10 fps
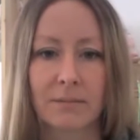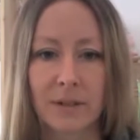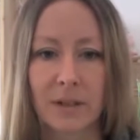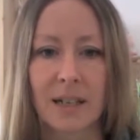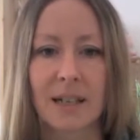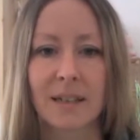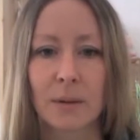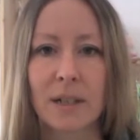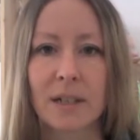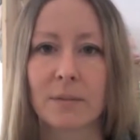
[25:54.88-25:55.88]
to knit in the
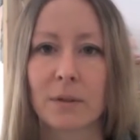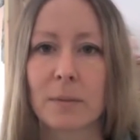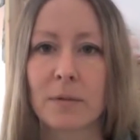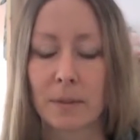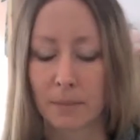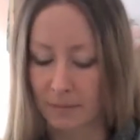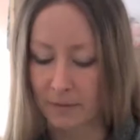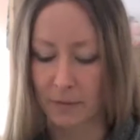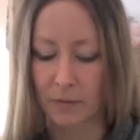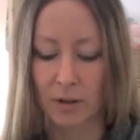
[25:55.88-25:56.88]
waiting room if
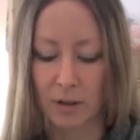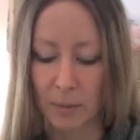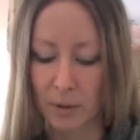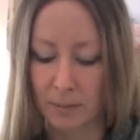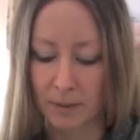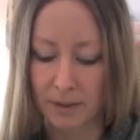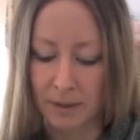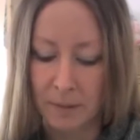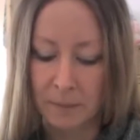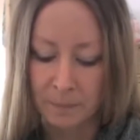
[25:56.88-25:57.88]
I've got an appointment.
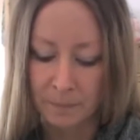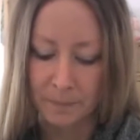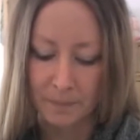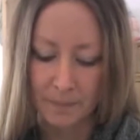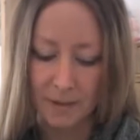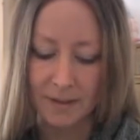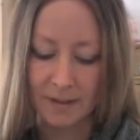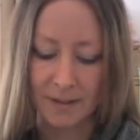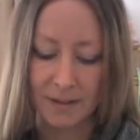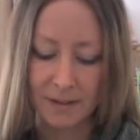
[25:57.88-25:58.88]

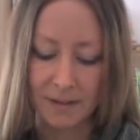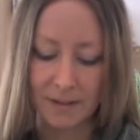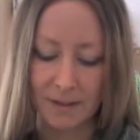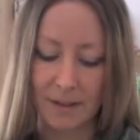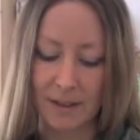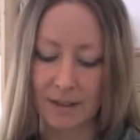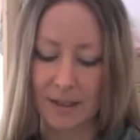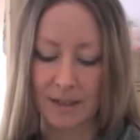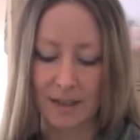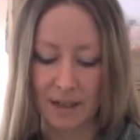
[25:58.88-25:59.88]
So this is the thing that
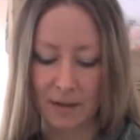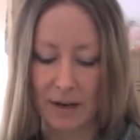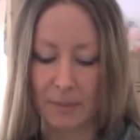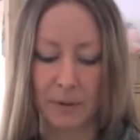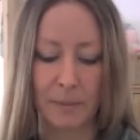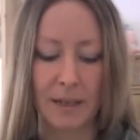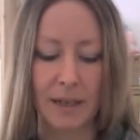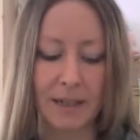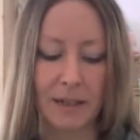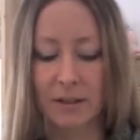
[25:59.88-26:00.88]
I take around with me,
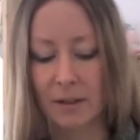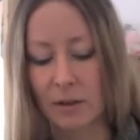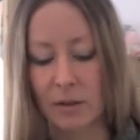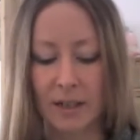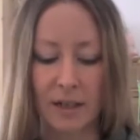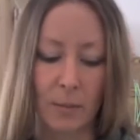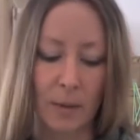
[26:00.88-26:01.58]
and it could take a